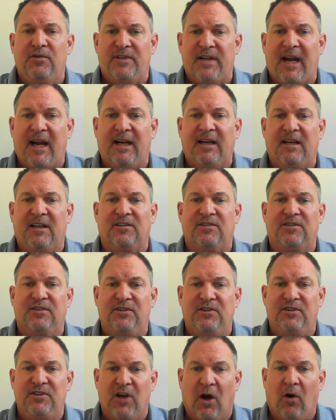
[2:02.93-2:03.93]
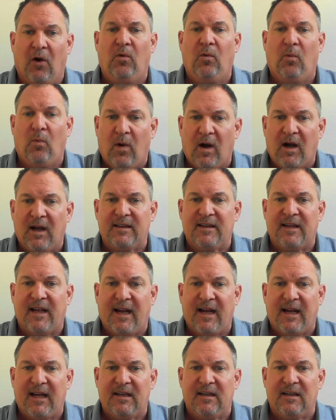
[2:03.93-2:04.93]
tenants don't want
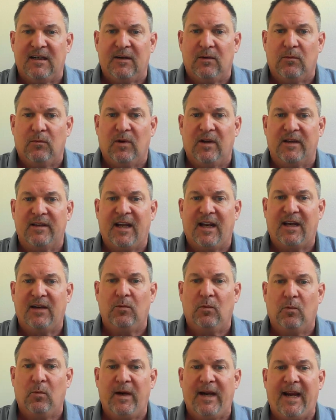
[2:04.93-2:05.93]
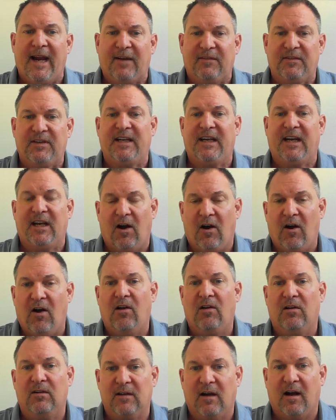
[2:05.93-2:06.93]
that, well, then we have to get it
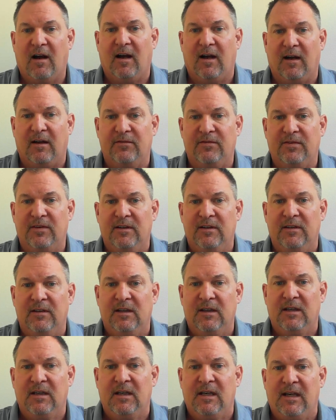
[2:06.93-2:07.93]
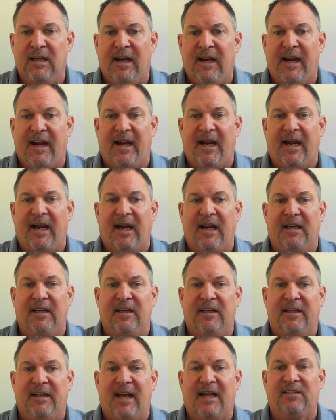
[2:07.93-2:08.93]
hauled off. And
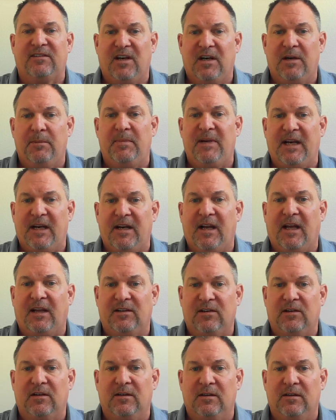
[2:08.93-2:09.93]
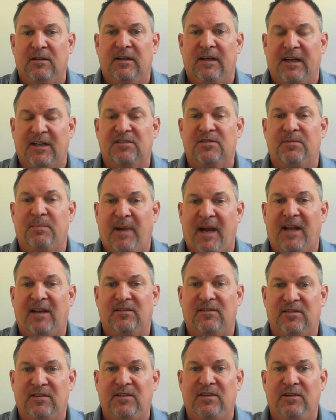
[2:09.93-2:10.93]
that's going to be another
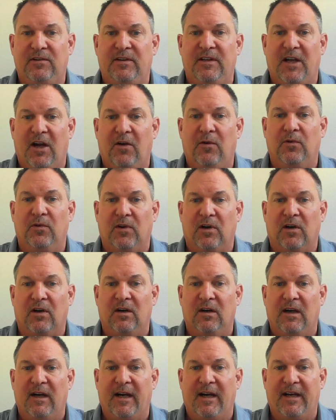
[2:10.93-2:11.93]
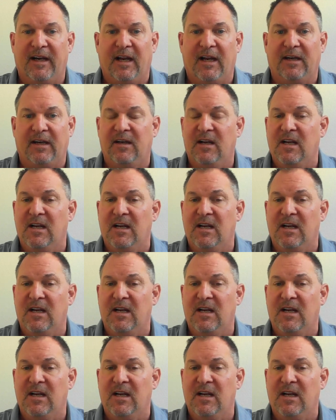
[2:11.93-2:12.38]
expense to the owner. And then,